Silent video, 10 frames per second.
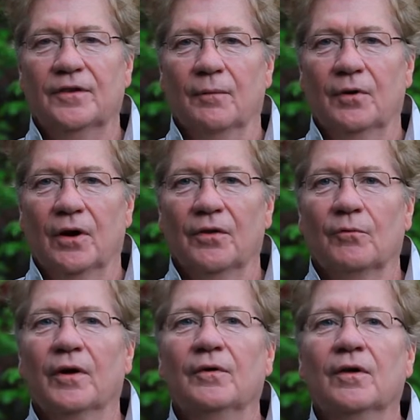coming on
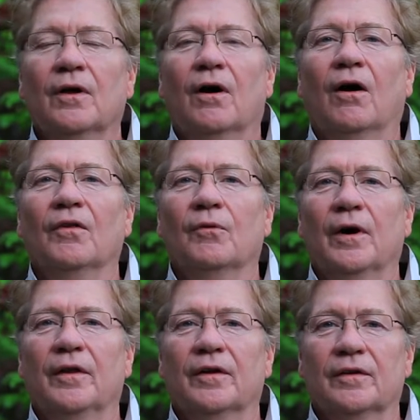the
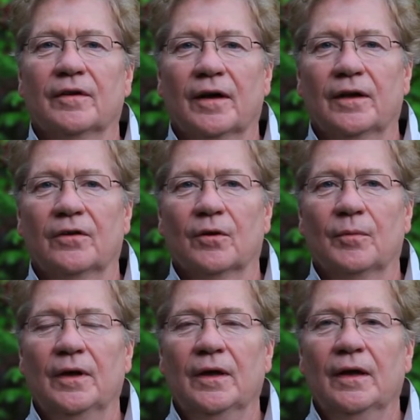way to the Kentucky
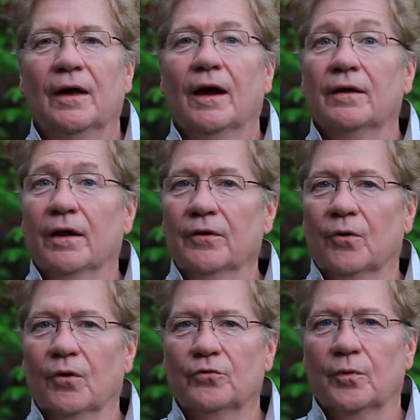Derby. Another
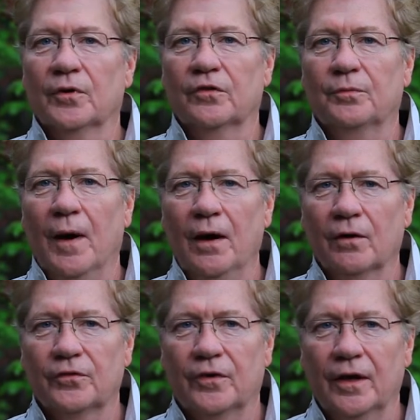horse won the
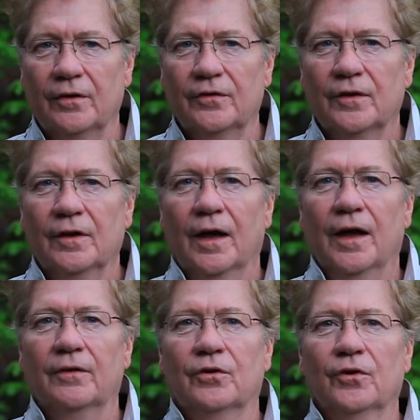Spiral Stakes
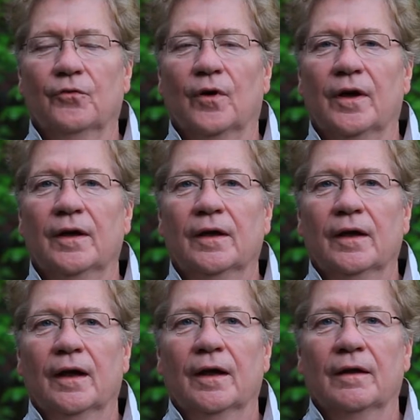at Turfway,
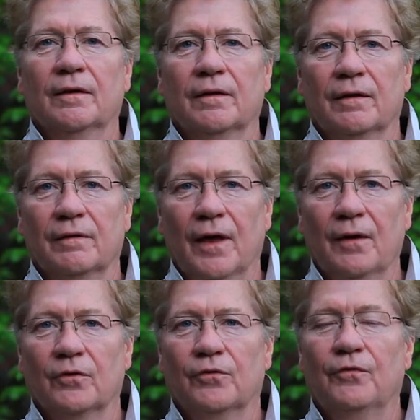and
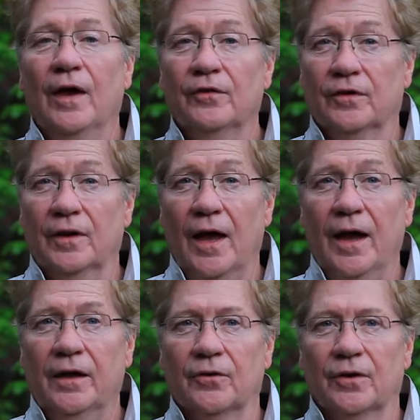that was Fast and
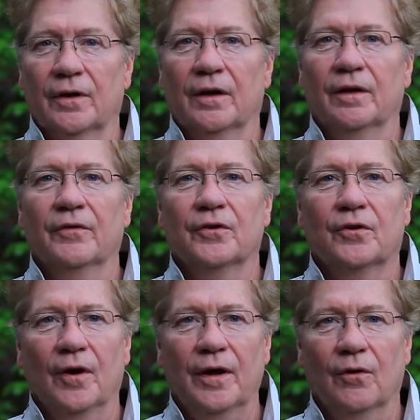Accurate. Another
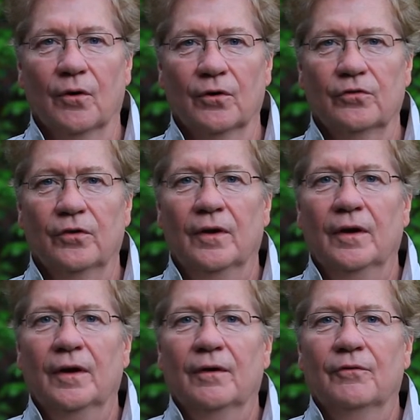gray horse
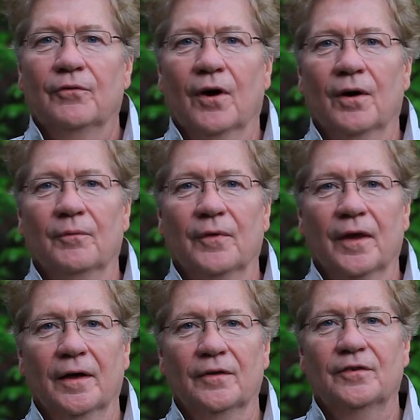from
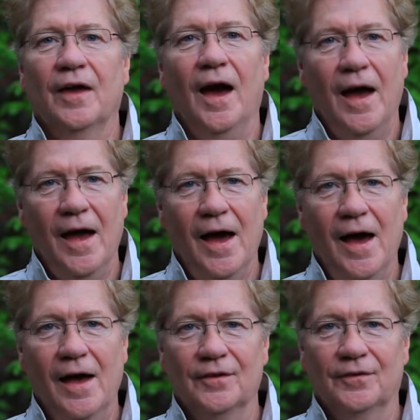the Sky
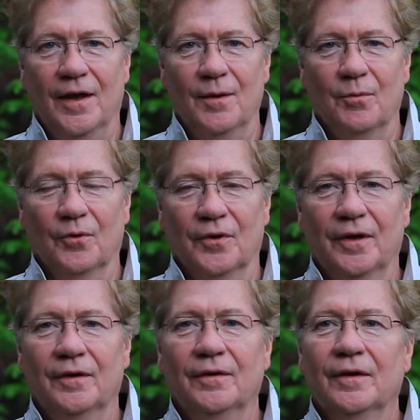High stable,
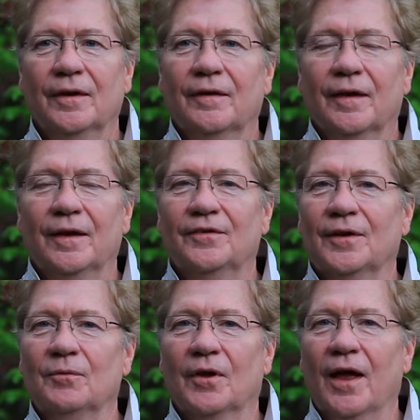and they
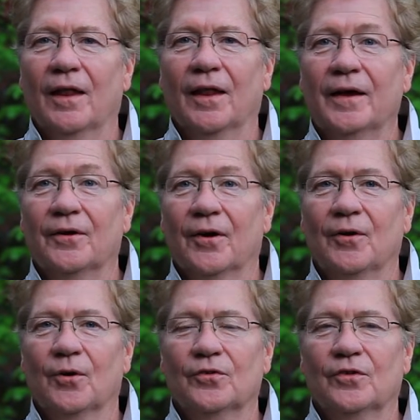seem to like gray
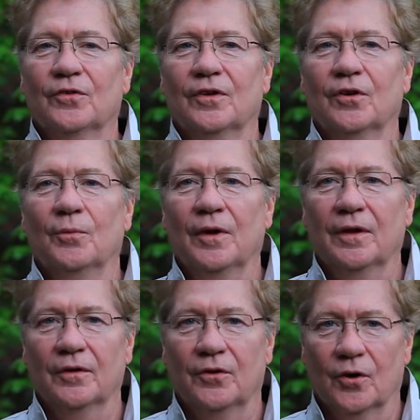horses, and he'll be
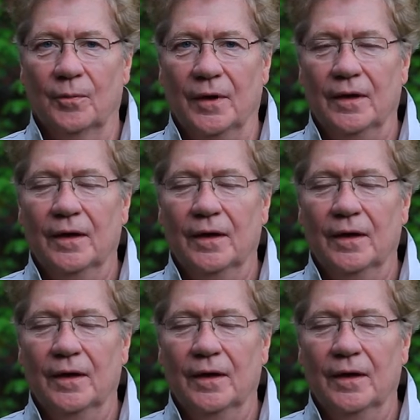in the Derby.